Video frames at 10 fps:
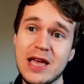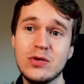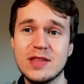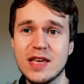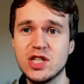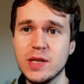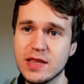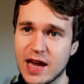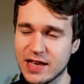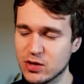was essentially
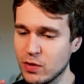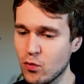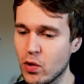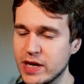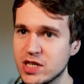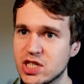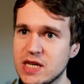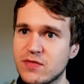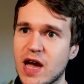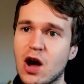tasked with what he
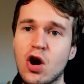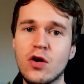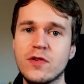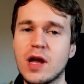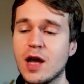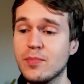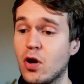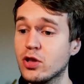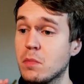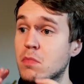achieved at Hoffenheim, but
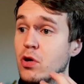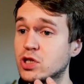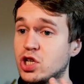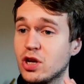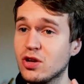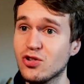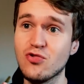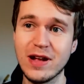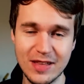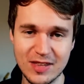on a much
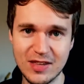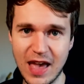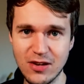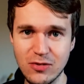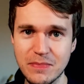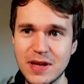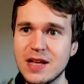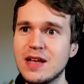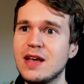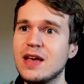grander scale.
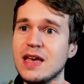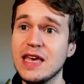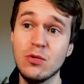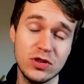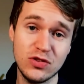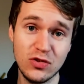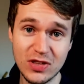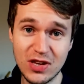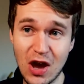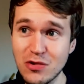He wasn't done as a
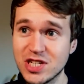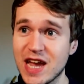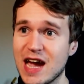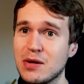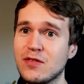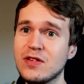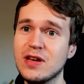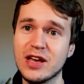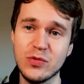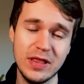coach yet, however,
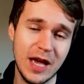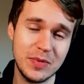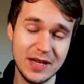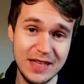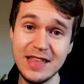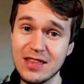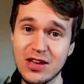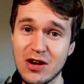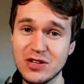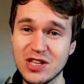as when Leipzig needed a
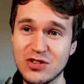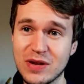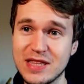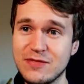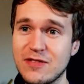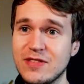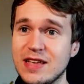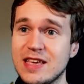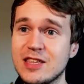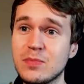coach in 2015,
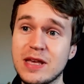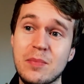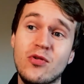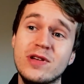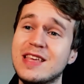he simply appointed